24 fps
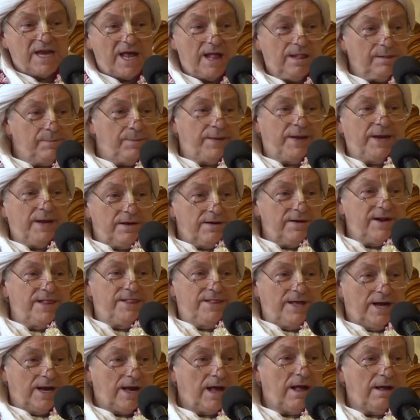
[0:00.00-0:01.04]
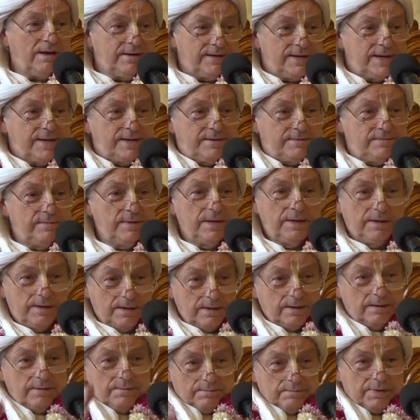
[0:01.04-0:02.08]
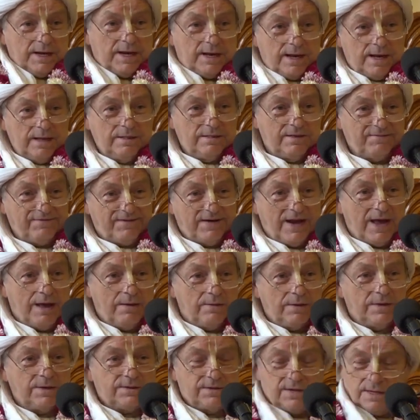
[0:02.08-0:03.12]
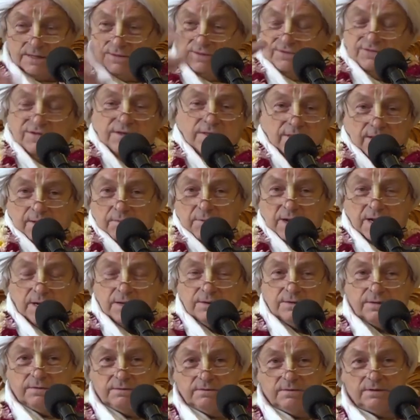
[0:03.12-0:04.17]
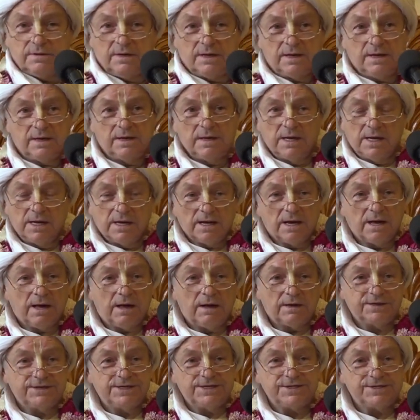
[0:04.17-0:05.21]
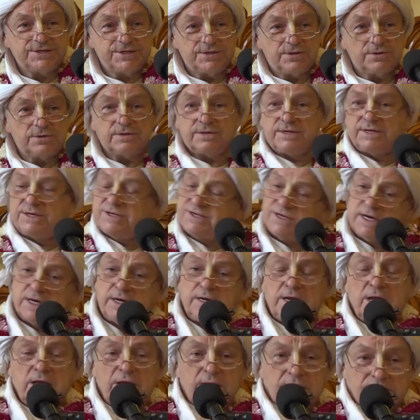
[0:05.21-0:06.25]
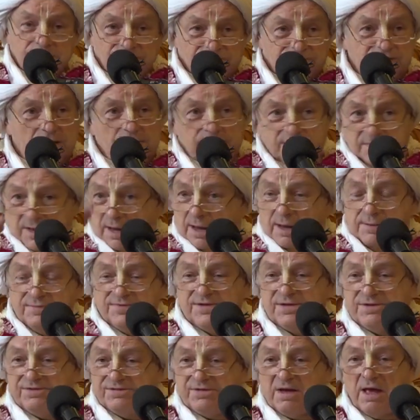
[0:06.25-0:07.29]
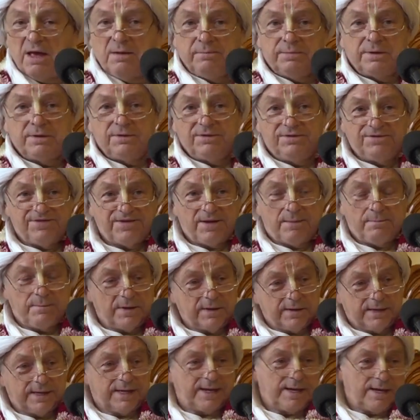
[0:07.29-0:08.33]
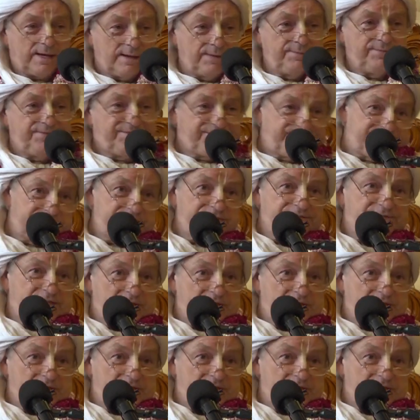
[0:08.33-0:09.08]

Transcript: helping her in the garden, picking the flowers. And they went to the gardener's daughter, said, yes, sometimes this happens. Somebody comes, sits